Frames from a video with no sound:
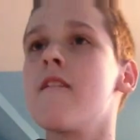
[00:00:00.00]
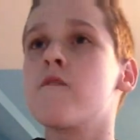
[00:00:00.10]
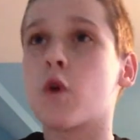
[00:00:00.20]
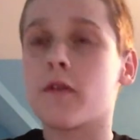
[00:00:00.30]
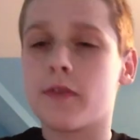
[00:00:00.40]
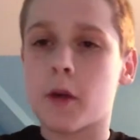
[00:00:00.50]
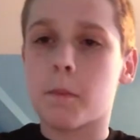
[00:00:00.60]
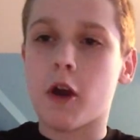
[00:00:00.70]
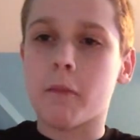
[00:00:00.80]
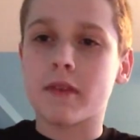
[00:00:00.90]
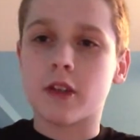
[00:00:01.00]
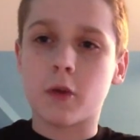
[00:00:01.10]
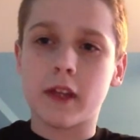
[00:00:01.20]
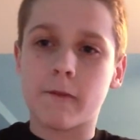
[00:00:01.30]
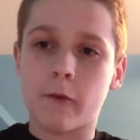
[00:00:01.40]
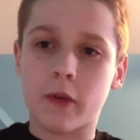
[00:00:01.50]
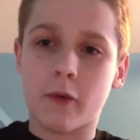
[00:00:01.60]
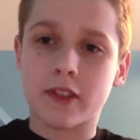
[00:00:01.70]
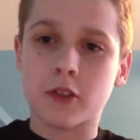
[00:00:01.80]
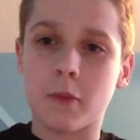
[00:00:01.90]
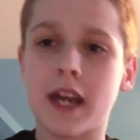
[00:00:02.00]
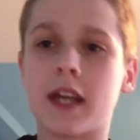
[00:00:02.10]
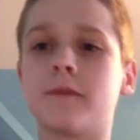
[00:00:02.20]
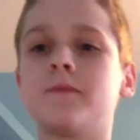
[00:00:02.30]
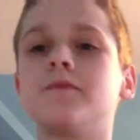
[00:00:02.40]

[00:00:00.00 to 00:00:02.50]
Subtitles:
for their purpose only for the WrestleMania.